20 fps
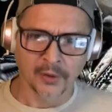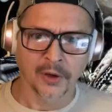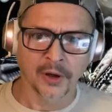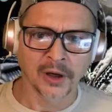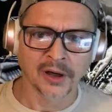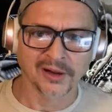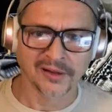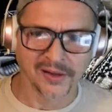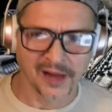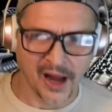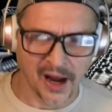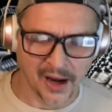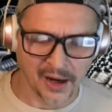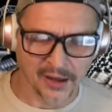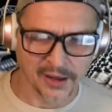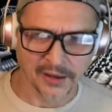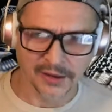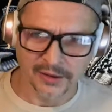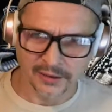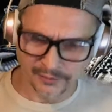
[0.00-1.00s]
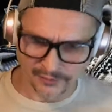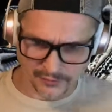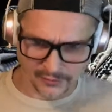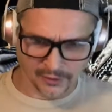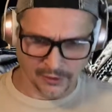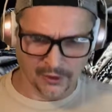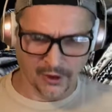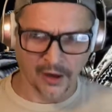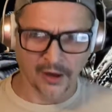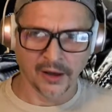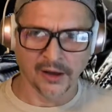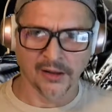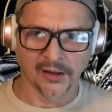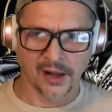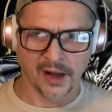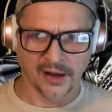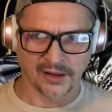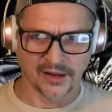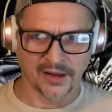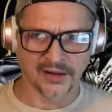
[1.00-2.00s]
Glock, all right,
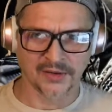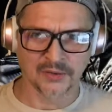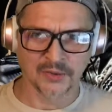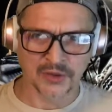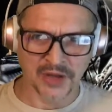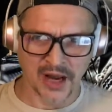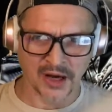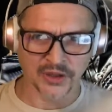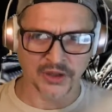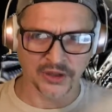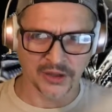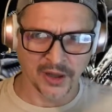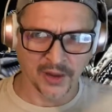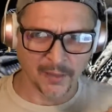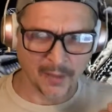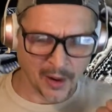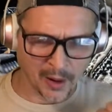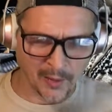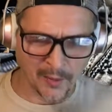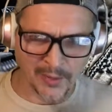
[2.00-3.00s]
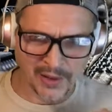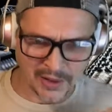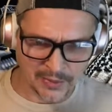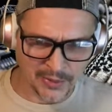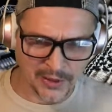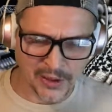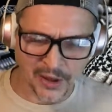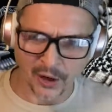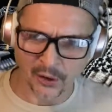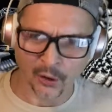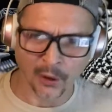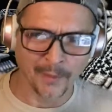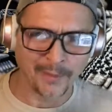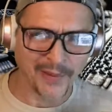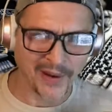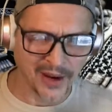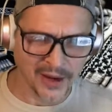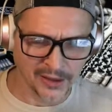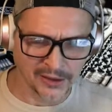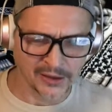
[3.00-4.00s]
Glock that was actually a, a BB gun or a
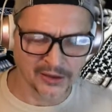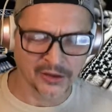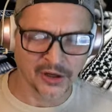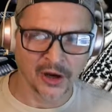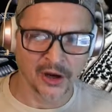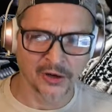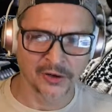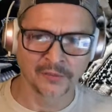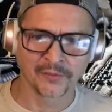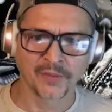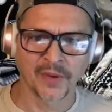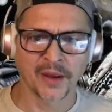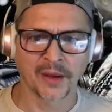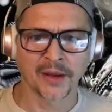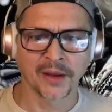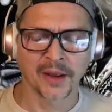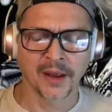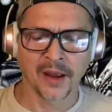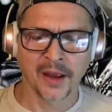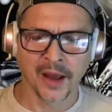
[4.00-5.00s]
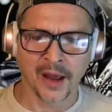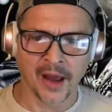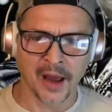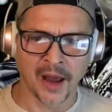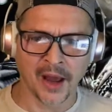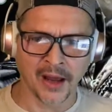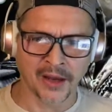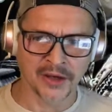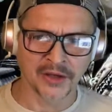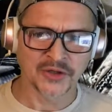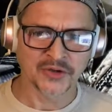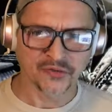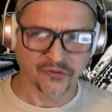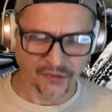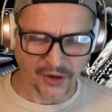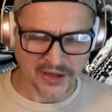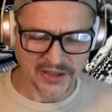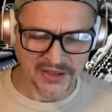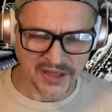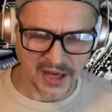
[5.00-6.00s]
pellet gun at his
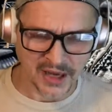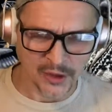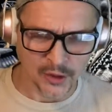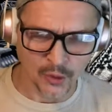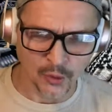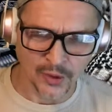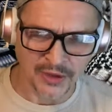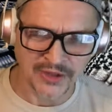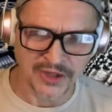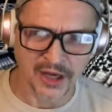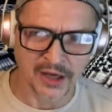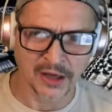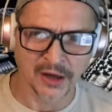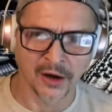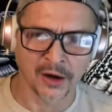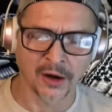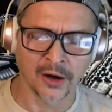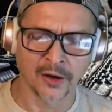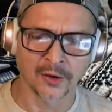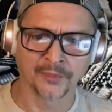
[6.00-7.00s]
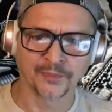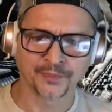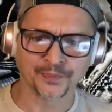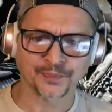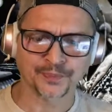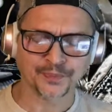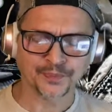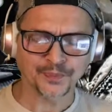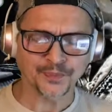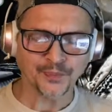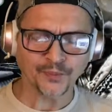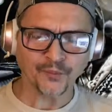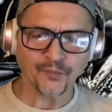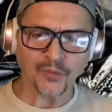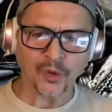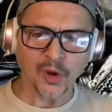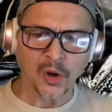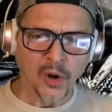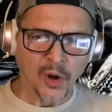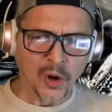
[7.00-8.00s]
friend's head, who was a uh,
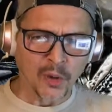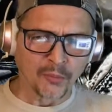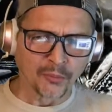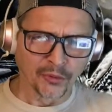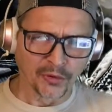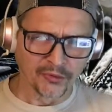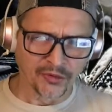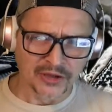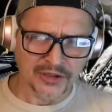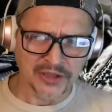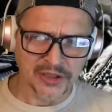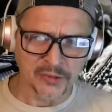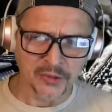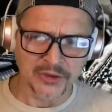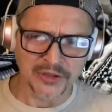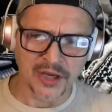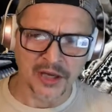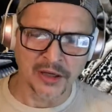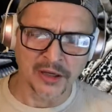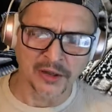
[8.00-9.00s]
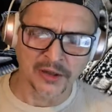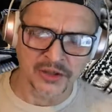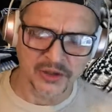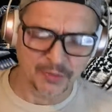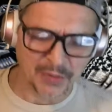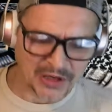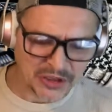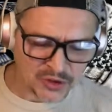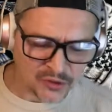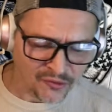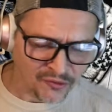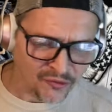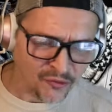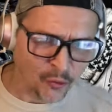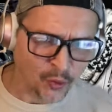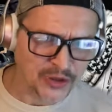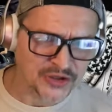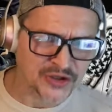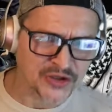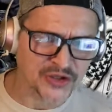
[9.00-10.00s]
previously was a special
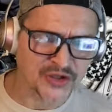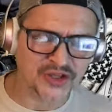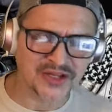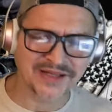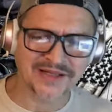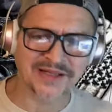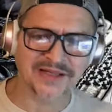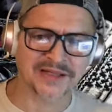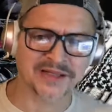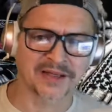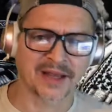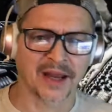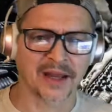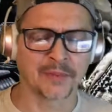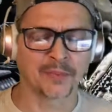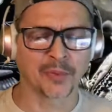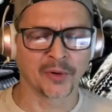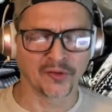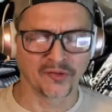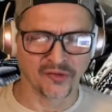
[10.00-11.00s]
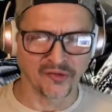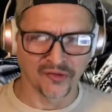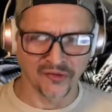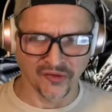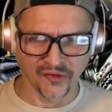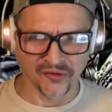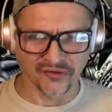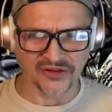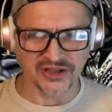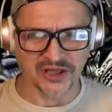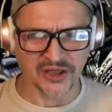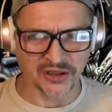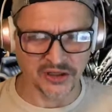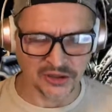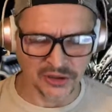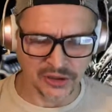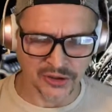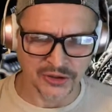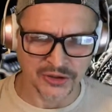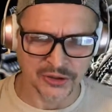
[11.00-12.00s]
forces sniper for 15
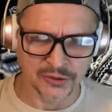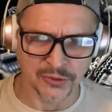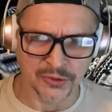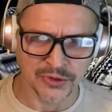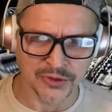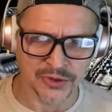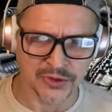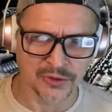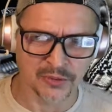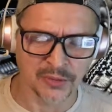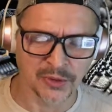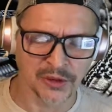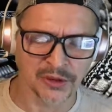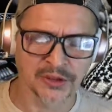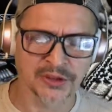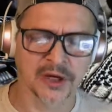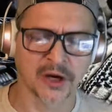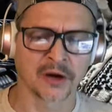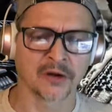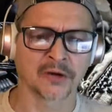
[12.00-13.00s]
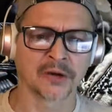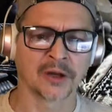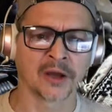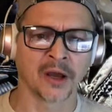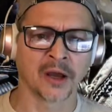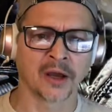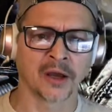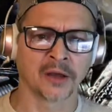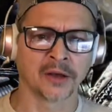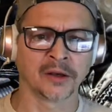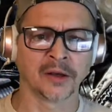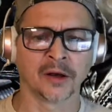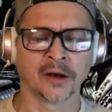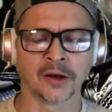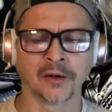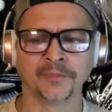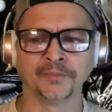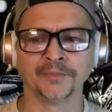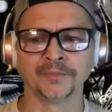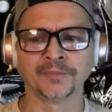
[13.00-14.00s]
years. He was in the military and um,